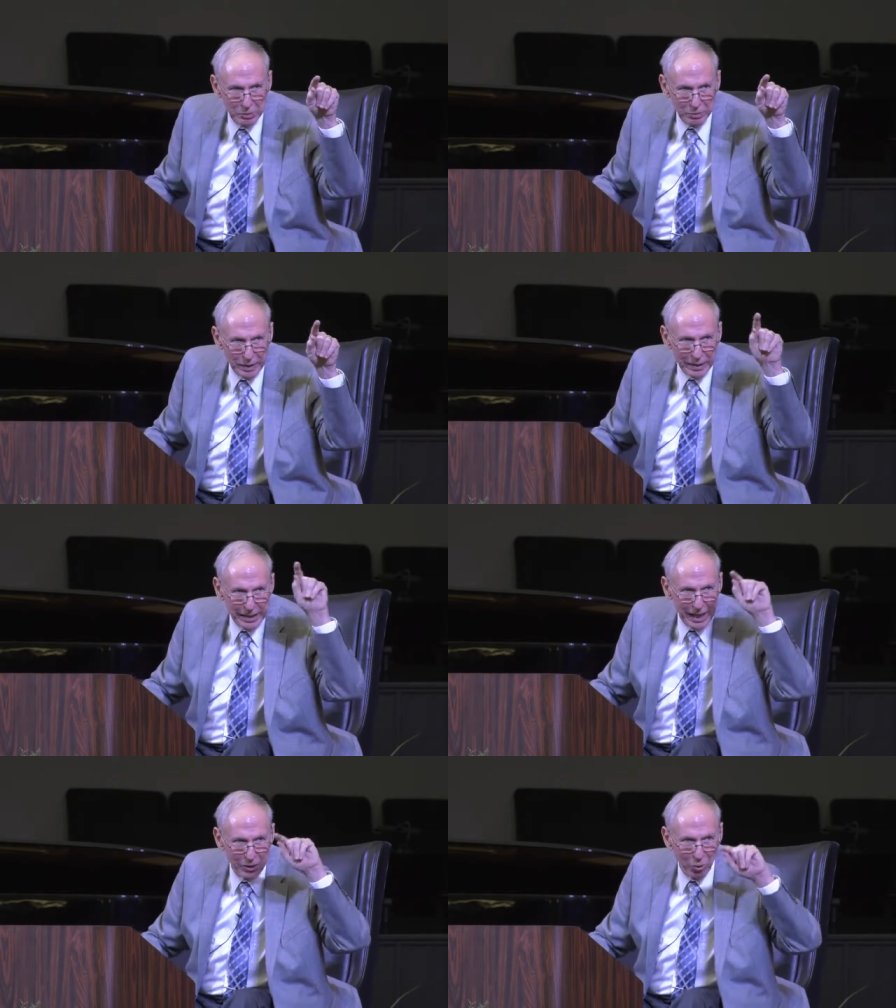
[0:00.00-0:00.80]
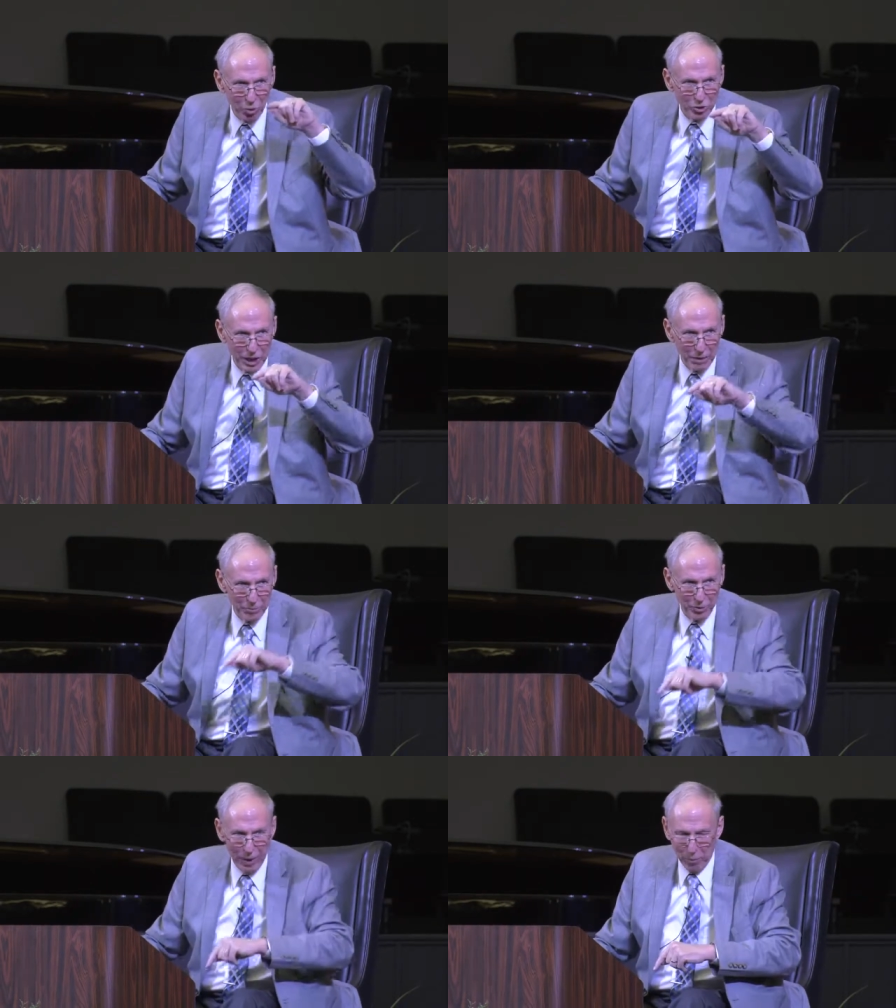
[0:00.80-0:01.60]
Read that whole
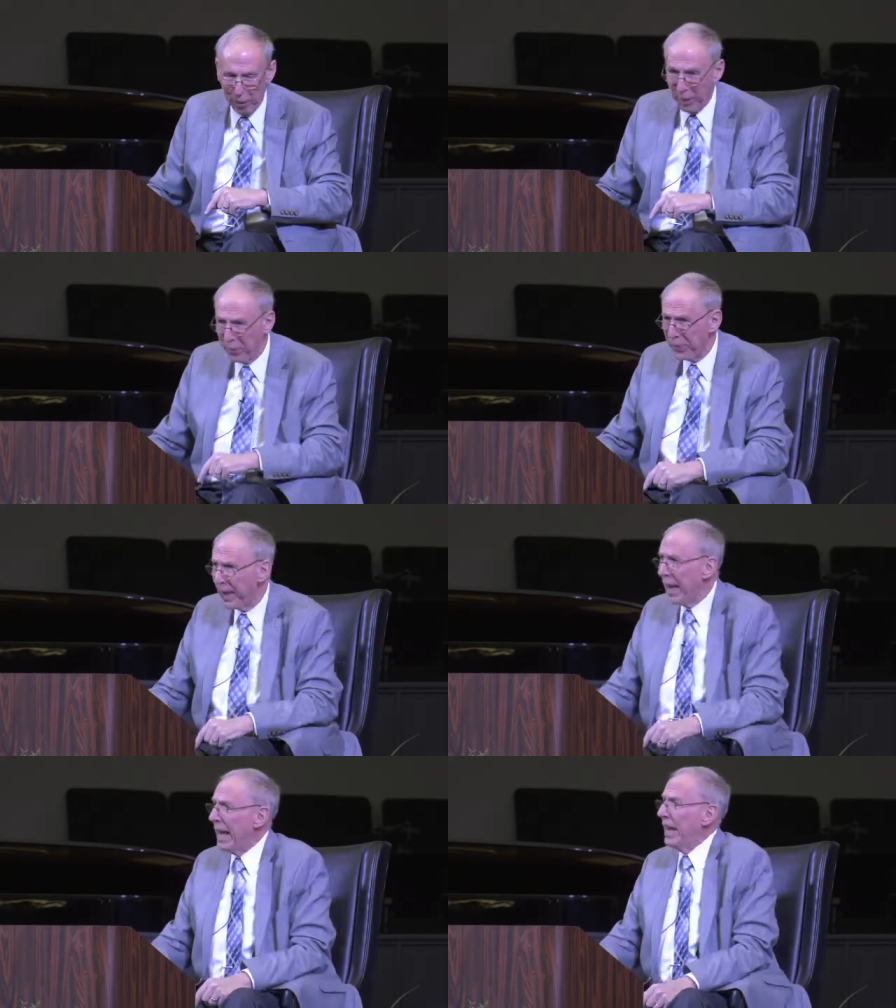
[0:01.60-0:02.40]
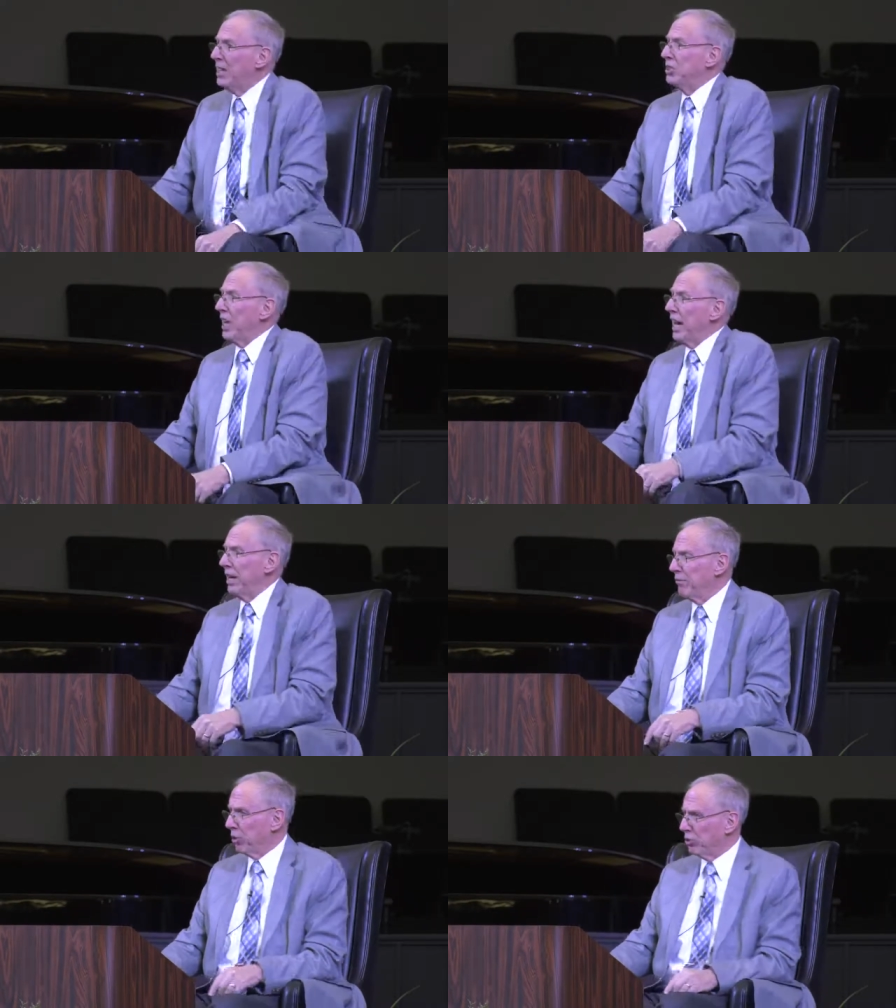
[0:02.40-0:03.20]
chapter that way. He's saying
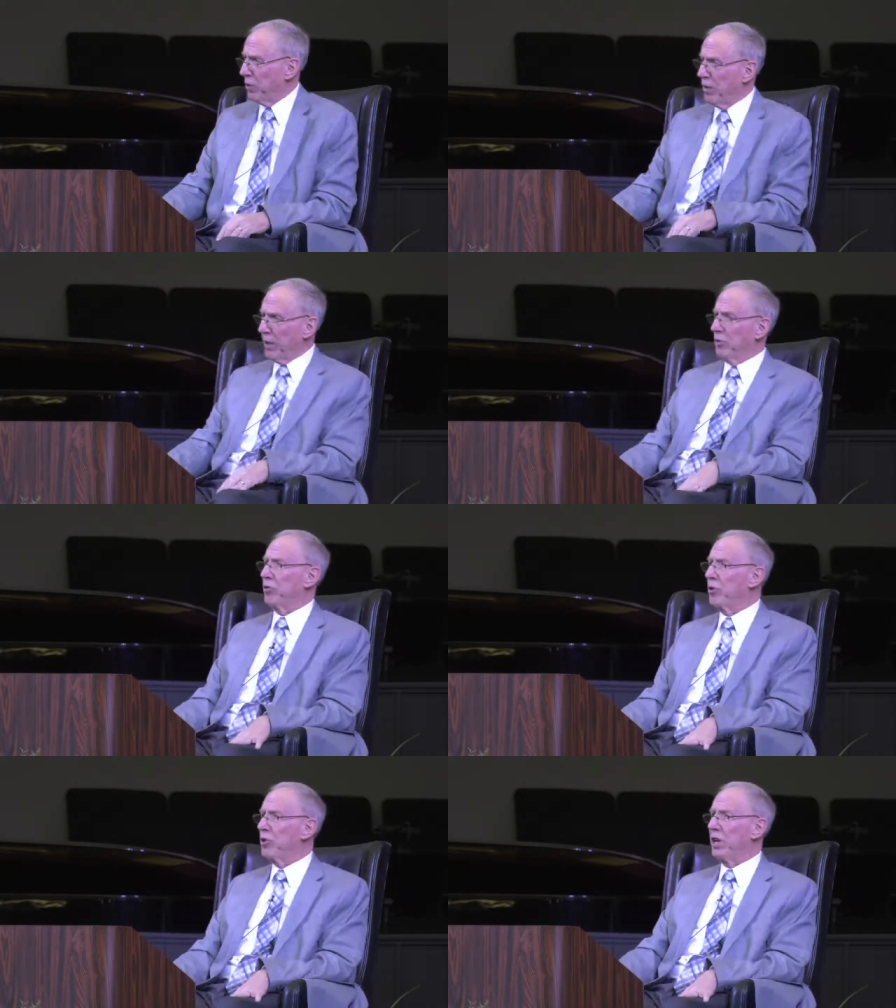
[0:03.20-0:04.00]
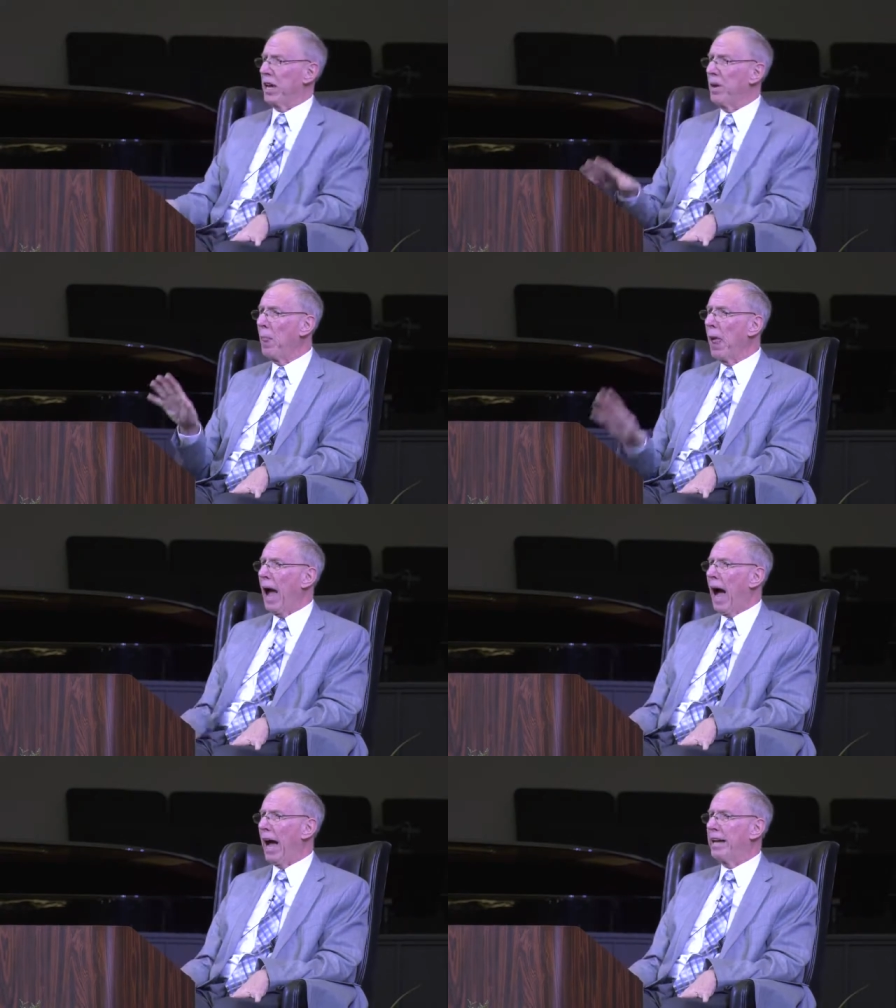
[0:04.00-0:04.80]
in First Corinthians thirteen,
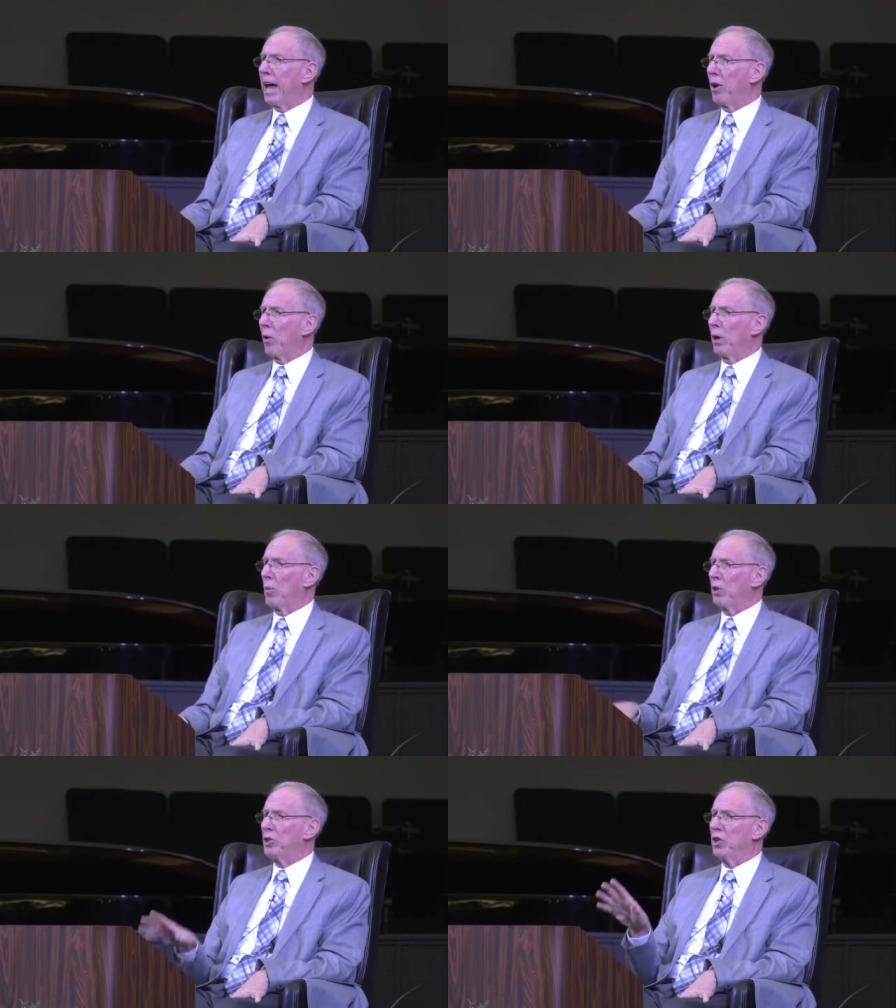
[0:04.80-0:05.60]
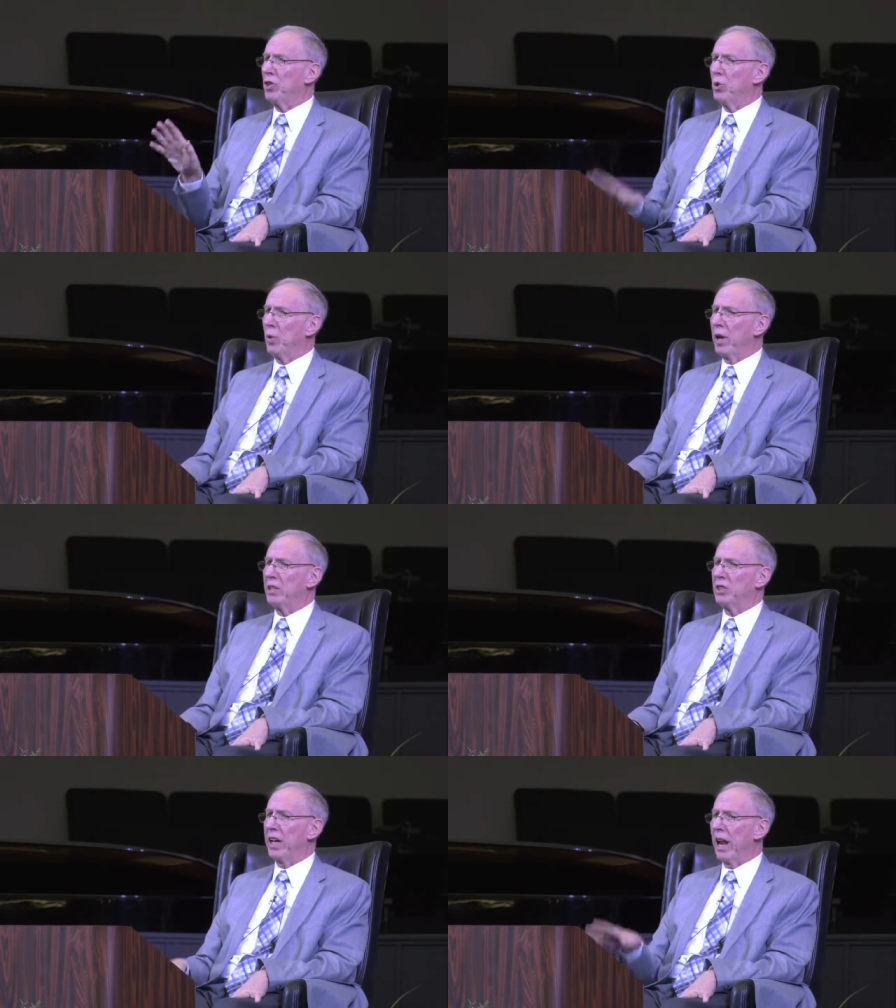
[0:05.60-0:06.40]
I not only want you to do what I
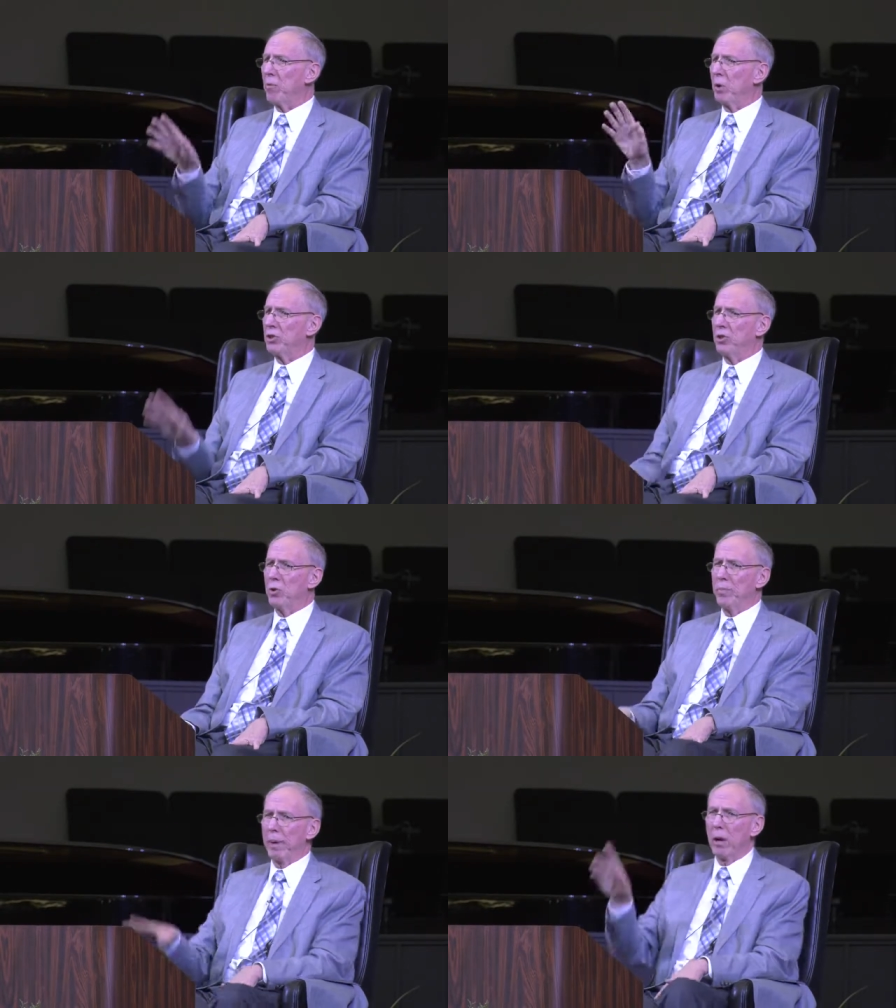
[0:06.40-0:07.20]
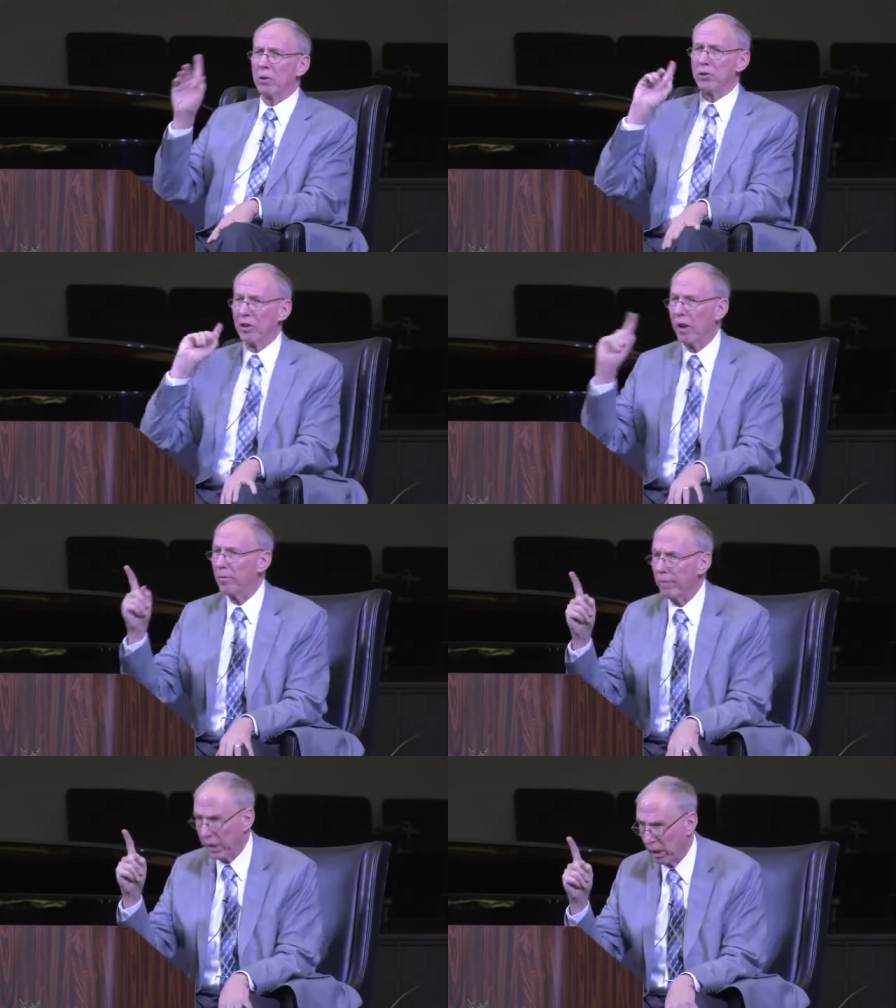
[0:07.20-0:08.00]
said, I want you to do it because you
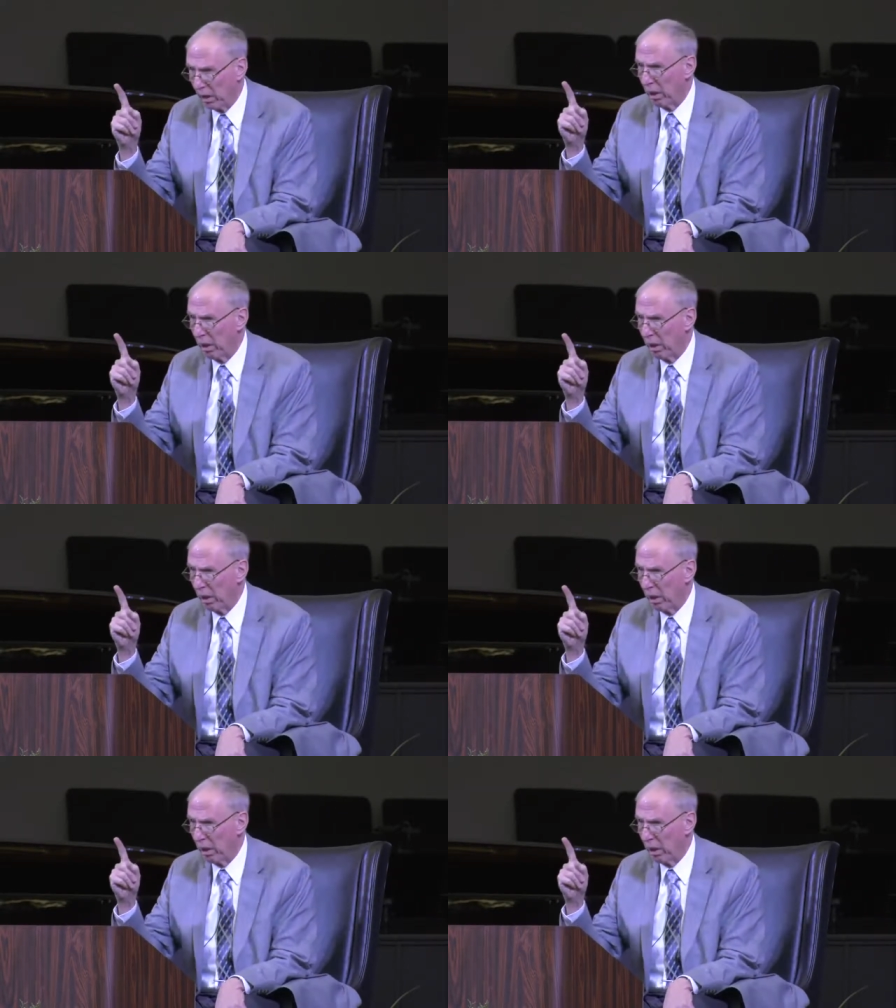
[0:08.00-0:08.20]
love me.